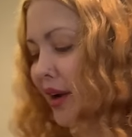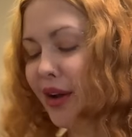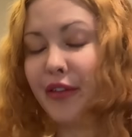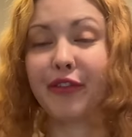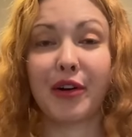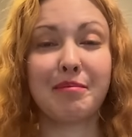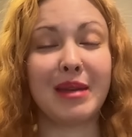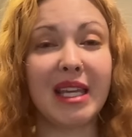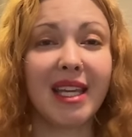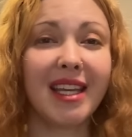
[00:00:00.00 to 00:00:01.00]
for
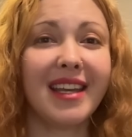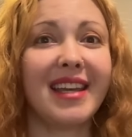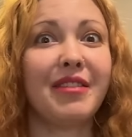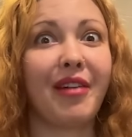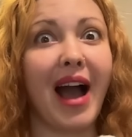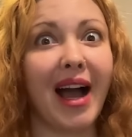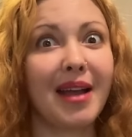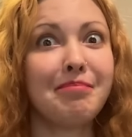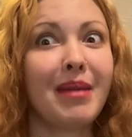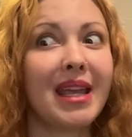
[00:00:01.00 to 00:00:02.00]
me, if
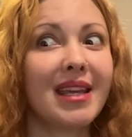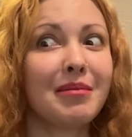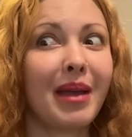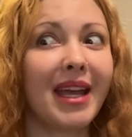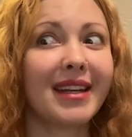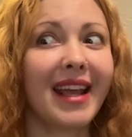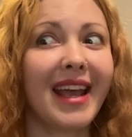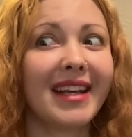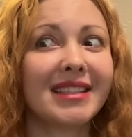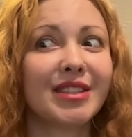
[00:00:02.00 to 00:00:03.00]
I'm making
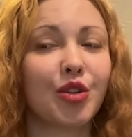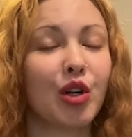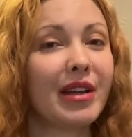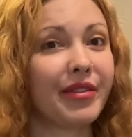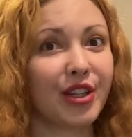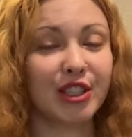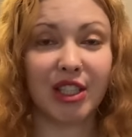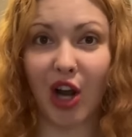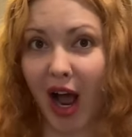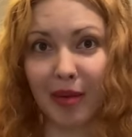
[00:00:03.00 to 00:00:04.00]
pancakes or if there's
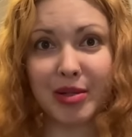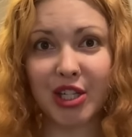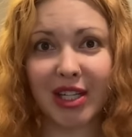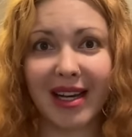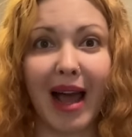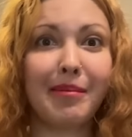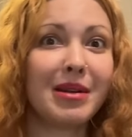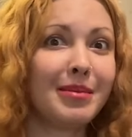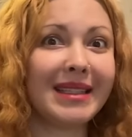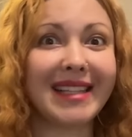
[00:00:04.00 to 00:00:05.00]
an option, I'm going
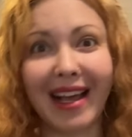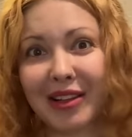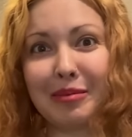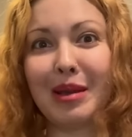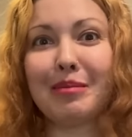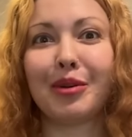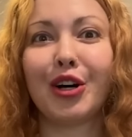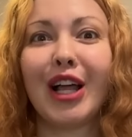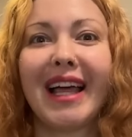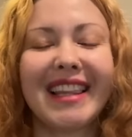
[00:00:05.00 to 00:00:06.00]
to be telling
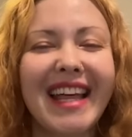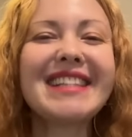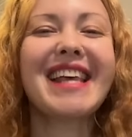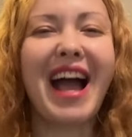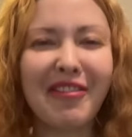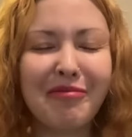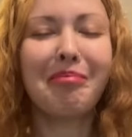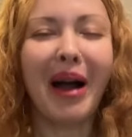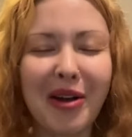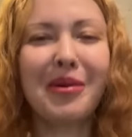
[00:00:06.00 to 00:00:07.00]
people, let's have
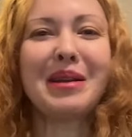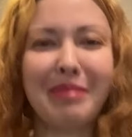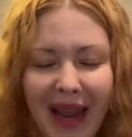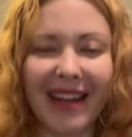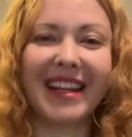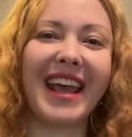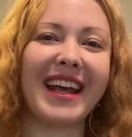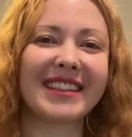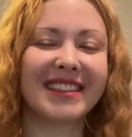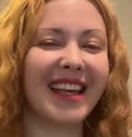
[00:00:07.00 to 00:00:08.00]
buckwheat
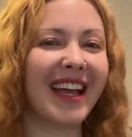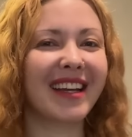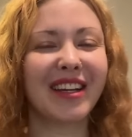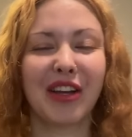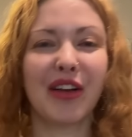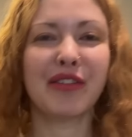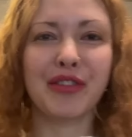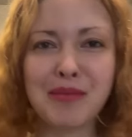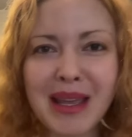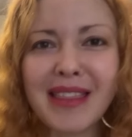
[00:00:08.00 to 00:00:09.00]
pancakes. Like,
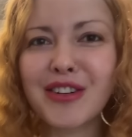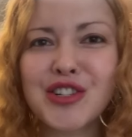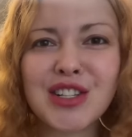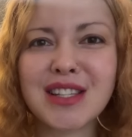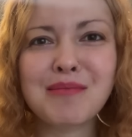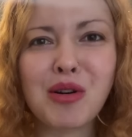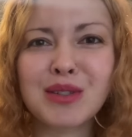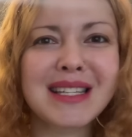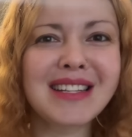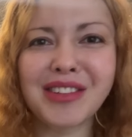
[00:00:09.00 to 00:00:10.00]
for me, they're just the
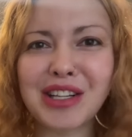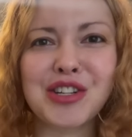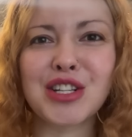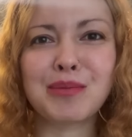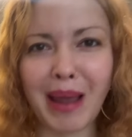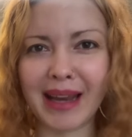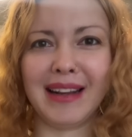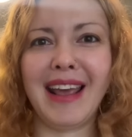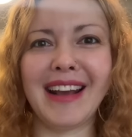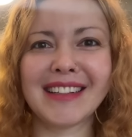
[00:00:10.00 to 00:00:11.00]
most delicious
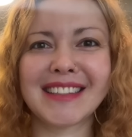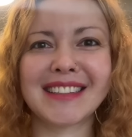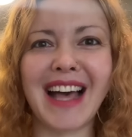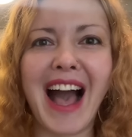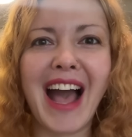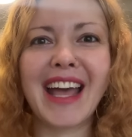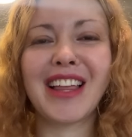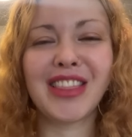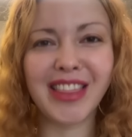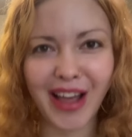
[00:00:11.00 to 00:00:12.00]
pancakes. I
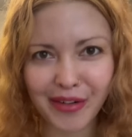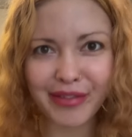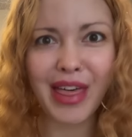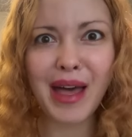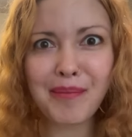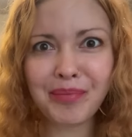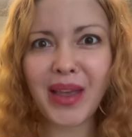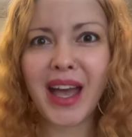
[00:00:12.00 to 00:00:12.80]
love them.